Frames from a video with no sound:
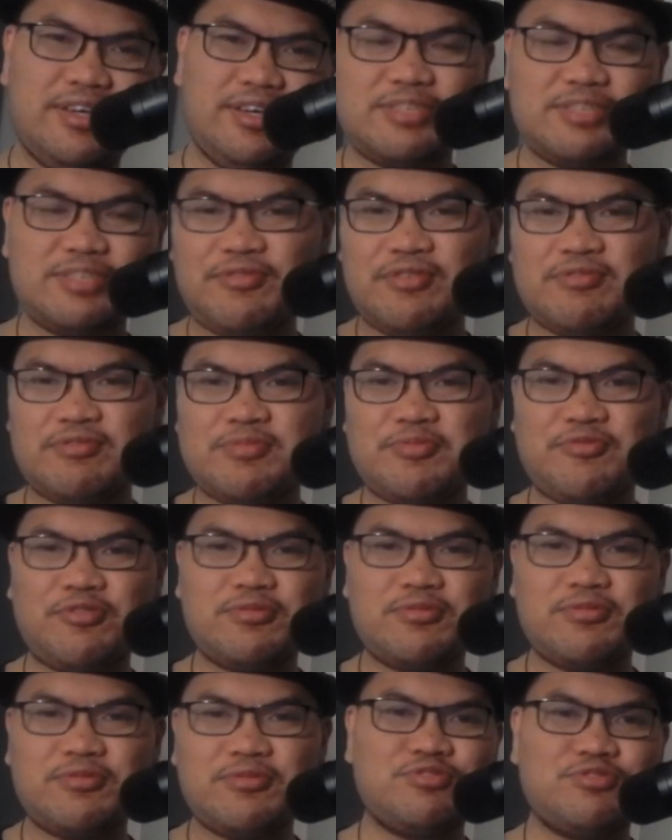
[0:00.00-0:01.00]
this is my favorite
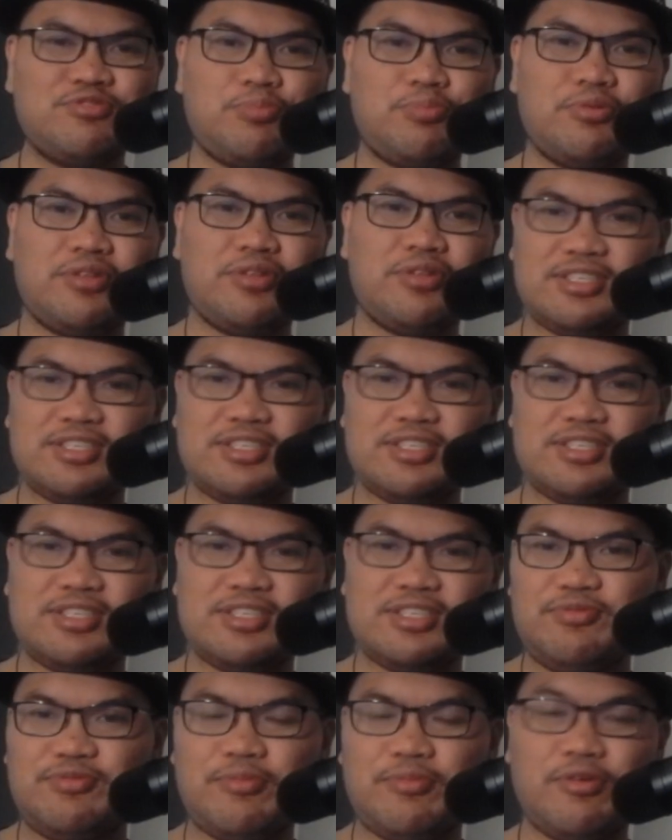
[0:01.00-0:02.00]
performance from
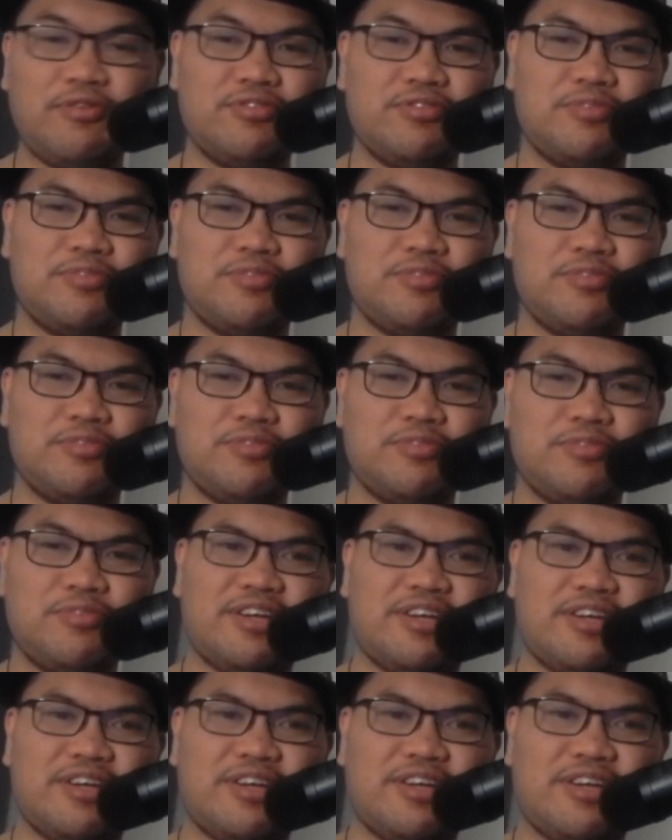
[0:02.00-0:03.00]
tripleS, from all the performances
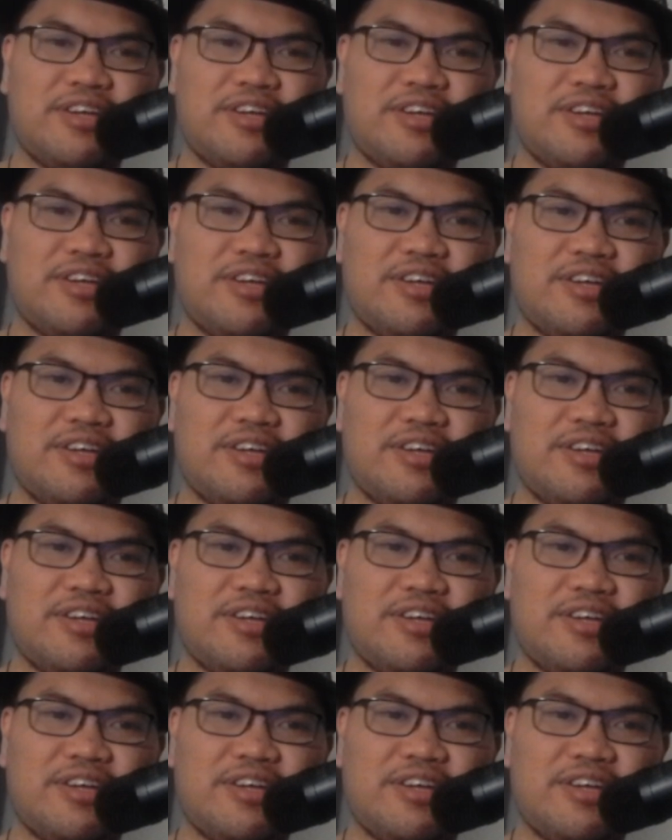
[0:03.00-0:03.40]
that I've seen,